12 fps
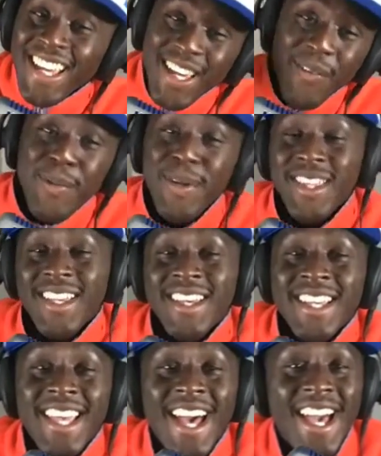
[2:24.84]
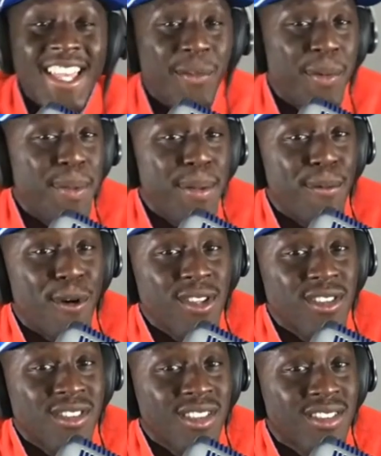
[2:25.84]
Can we be the good guy? Can we be more
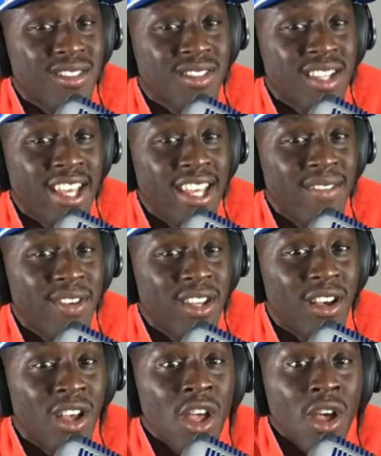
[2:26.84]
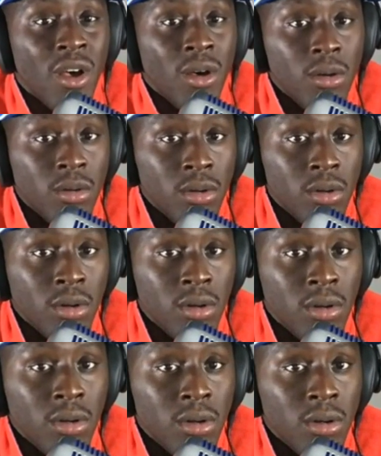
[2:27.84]
than just a slave and a,
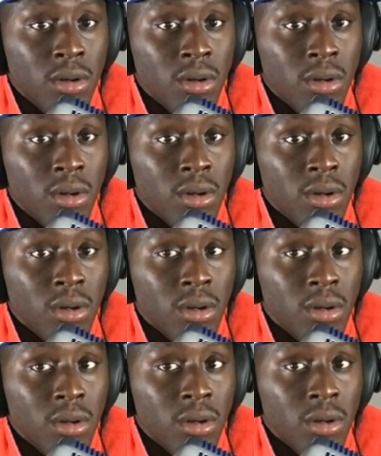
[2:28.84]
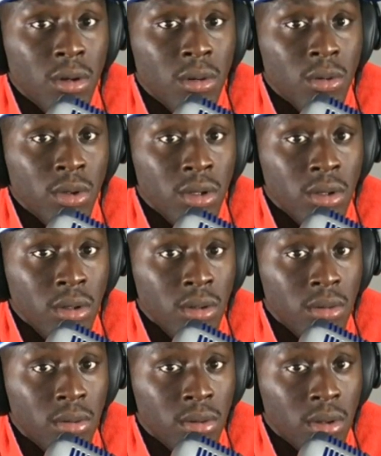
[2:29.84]
oh,
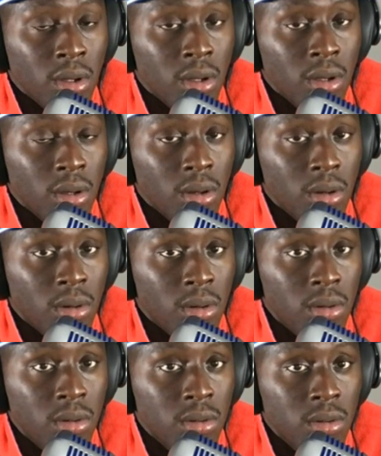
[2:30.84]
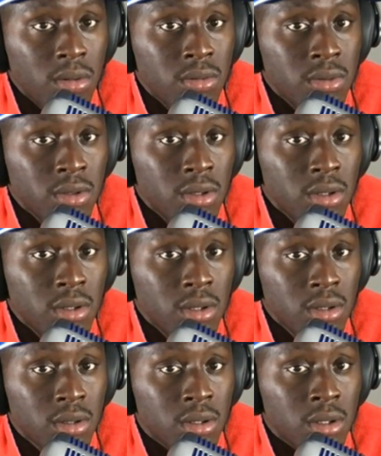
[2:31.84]
we shall
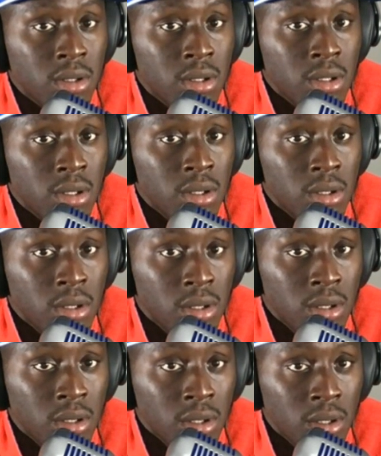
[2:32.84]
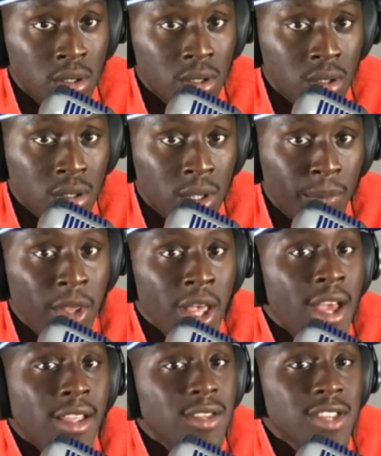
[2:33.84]
overcome.
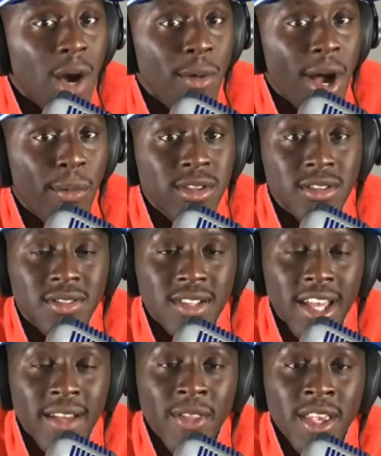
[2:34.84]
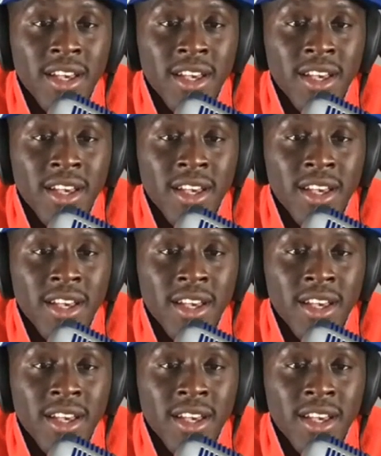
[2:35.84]
That's how we are. We just slave.